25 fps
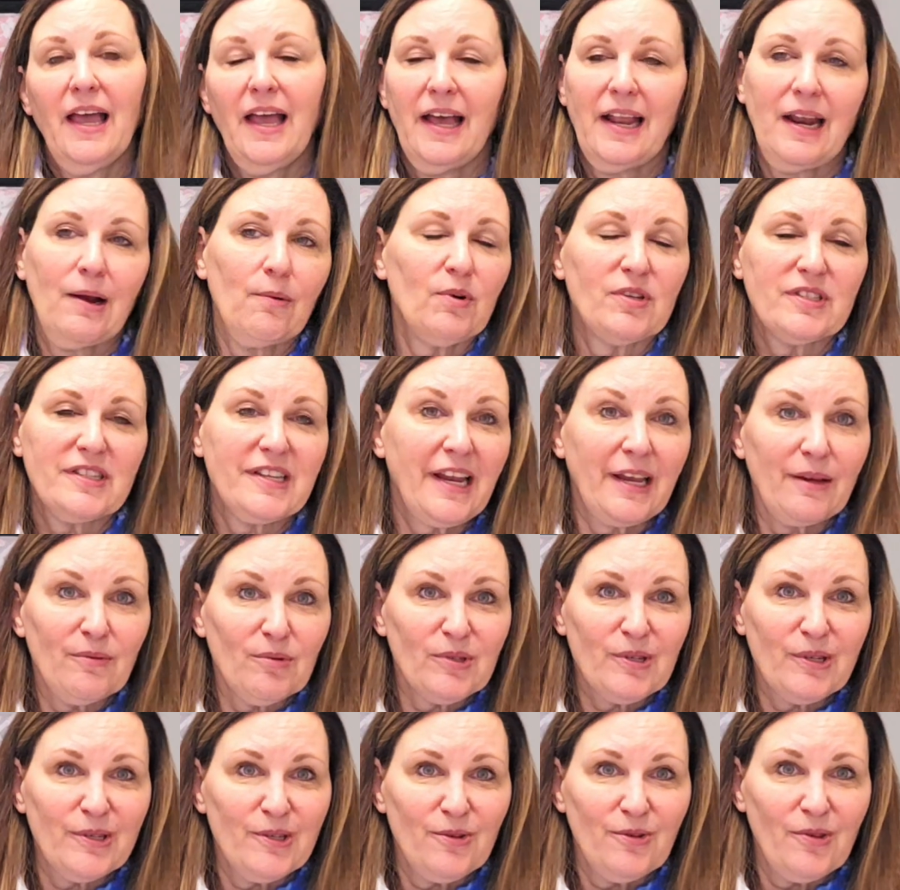And I wasn't able
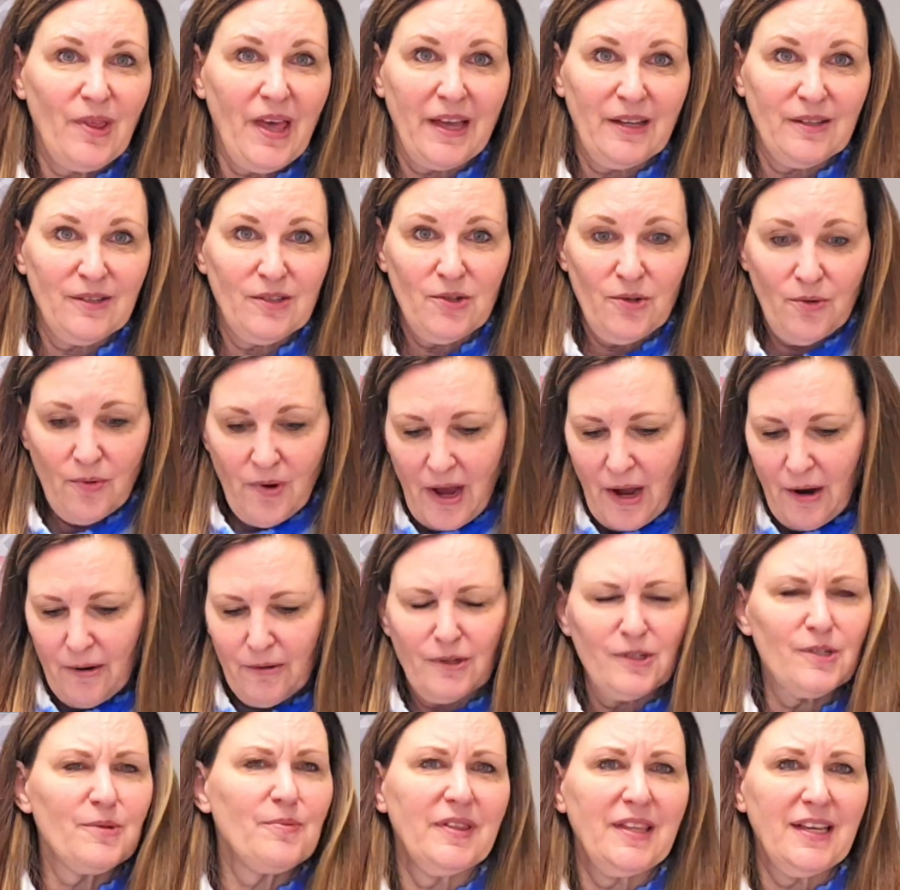to do that in 2
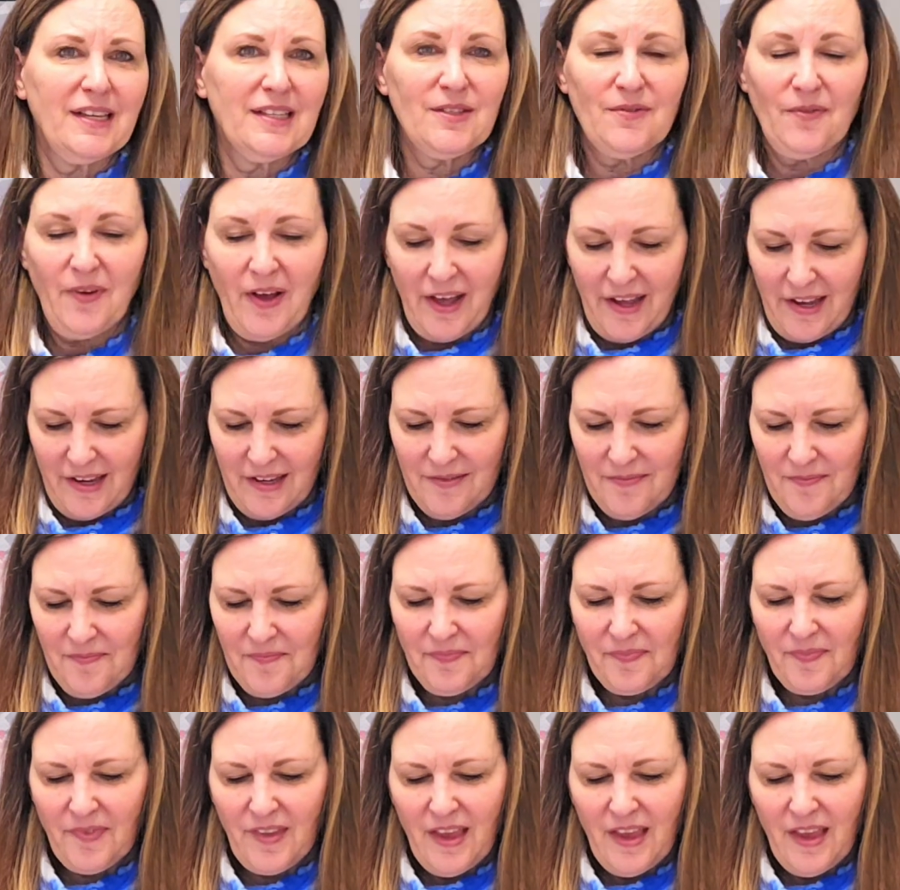hours, but that's fine.